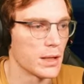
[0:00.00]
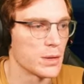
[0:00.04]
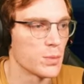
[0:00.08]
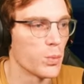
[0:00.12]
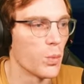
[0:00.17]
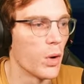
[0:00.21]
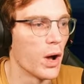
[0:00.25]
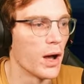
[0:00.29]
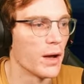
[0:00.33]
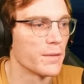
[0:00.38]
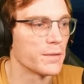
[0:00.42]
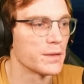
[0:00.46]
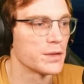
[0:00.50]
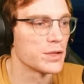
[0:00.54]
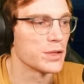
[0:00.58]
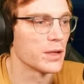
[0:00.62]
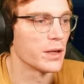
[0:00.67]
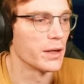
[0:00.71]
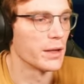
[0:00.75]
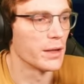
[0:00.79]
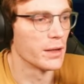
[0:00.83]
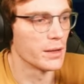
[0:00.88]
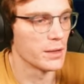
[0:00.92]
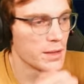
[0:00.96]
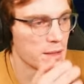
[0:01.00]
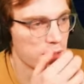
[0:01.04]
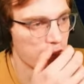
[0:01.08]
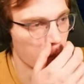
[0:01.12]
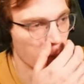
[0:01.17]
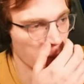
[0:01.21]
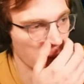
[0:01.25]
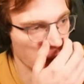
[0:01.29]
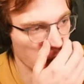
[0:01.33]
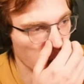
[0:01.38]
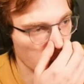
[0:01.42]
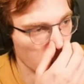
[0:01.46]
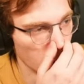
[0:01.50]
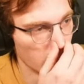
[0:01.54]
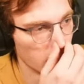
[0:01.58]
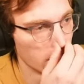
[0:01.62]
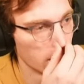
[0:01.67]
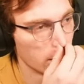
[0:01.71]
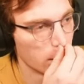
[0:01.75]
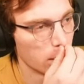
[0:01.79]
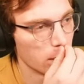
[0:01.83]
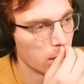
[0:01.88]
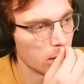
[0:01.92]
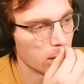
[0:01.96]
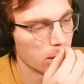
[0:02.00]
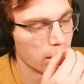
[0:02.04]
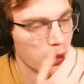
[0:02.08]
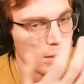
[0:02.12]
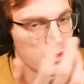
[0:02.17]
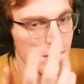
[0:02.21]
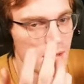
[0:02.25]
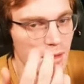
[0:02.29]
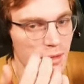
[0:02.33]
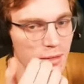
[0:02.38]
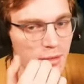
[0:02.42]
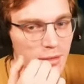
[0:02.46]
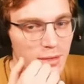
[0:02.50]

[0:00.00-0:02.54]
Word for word: It's worth a try though, because then we know. That's one.